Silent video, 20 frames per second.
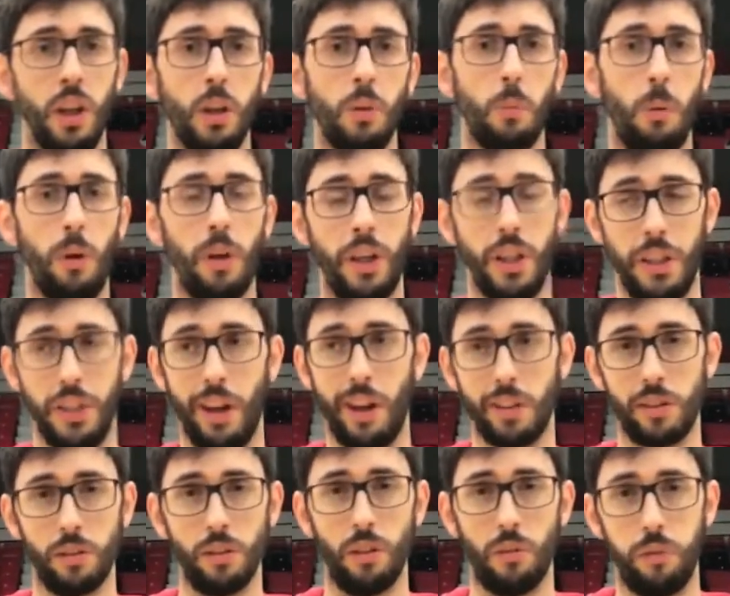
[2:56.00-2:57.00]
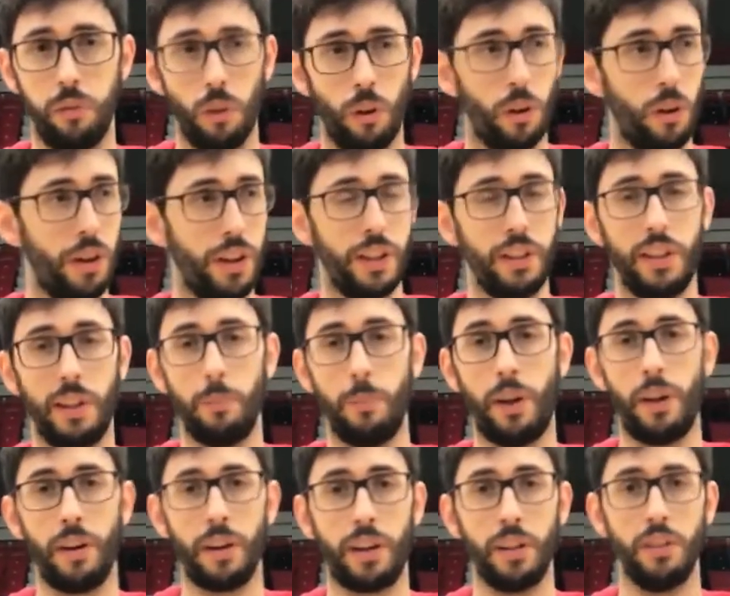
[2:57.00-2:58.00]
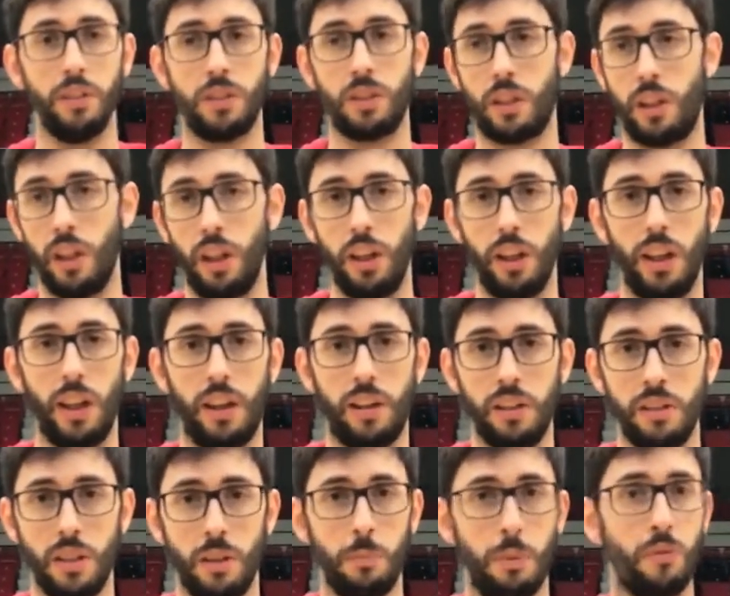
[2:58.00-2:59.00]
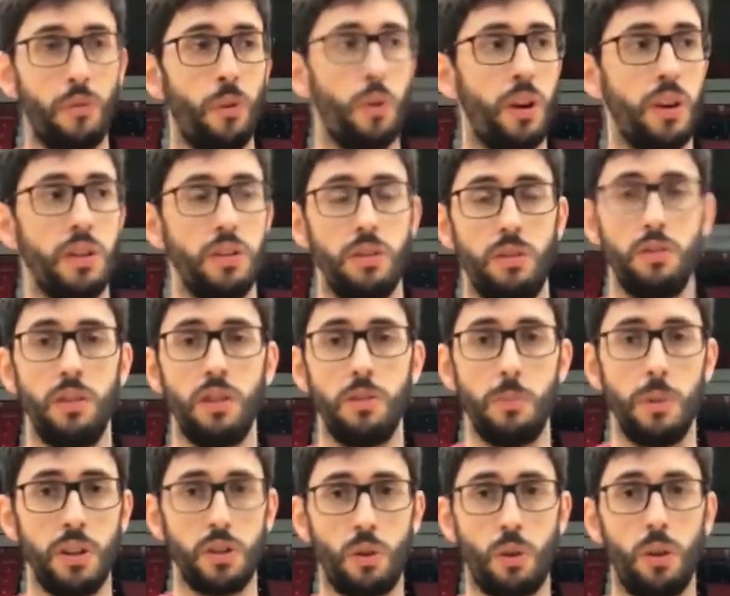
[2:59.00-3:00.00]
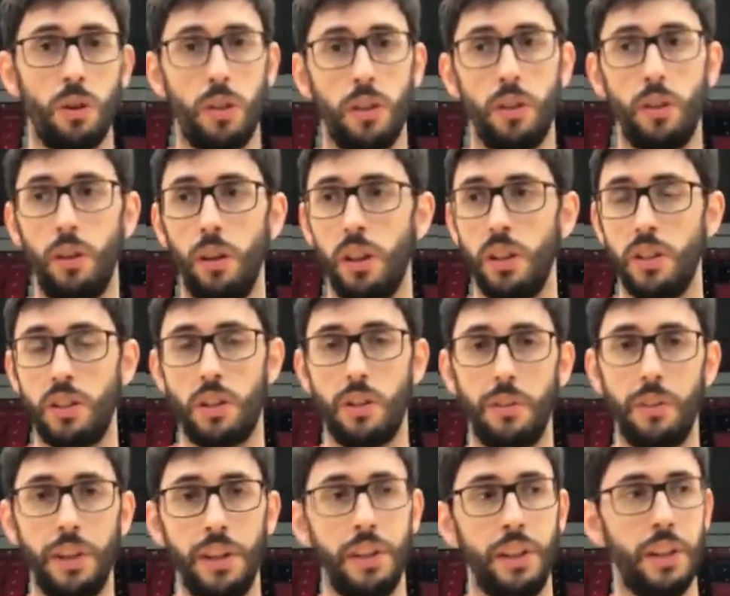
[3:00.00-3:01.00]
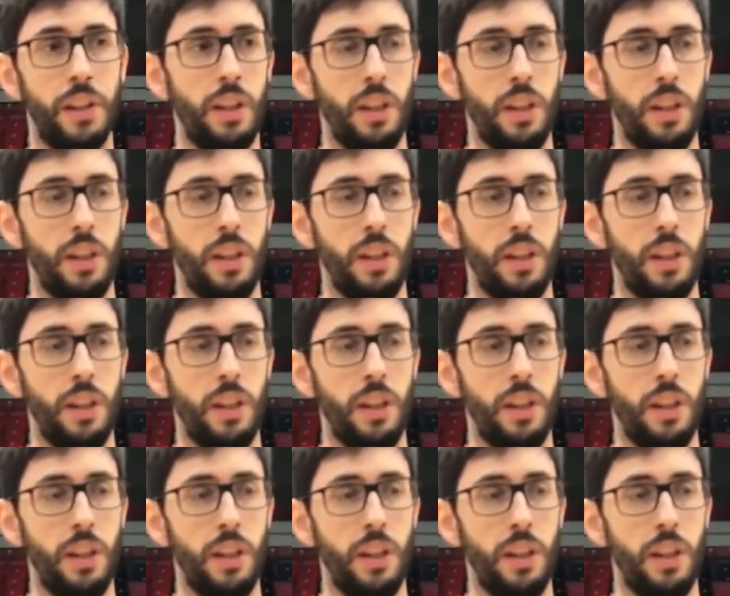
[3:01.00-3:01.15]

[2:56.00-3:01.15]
what he does on the floor. And the Americans, Keelan, like I said before, he's been a scorer all his career.